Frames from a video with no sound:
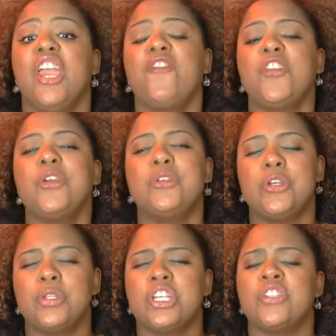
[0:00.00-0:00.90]
If
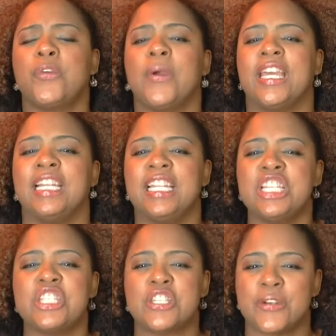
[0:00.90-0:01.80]
you do this for at
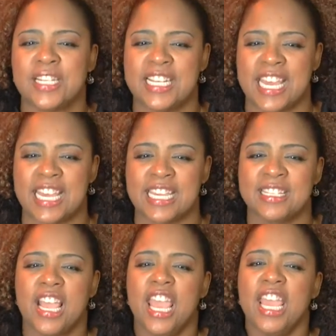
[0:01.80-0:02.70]
least 30
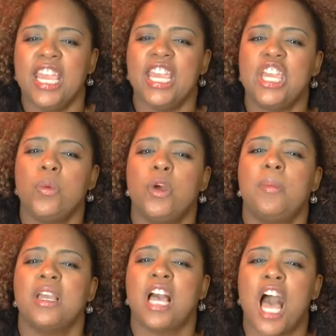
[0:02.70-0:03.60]
days, he
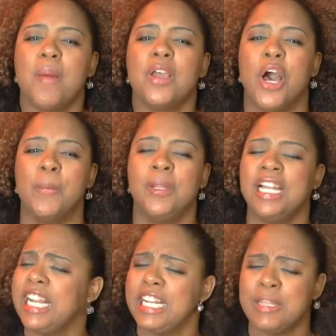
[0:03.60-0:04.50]
will become
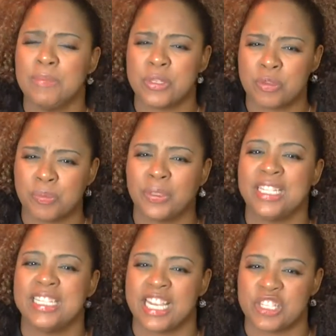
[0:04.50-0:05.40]
completely
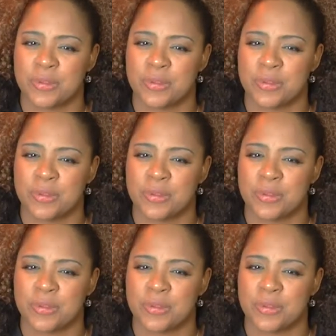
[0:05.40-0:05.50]
miserable and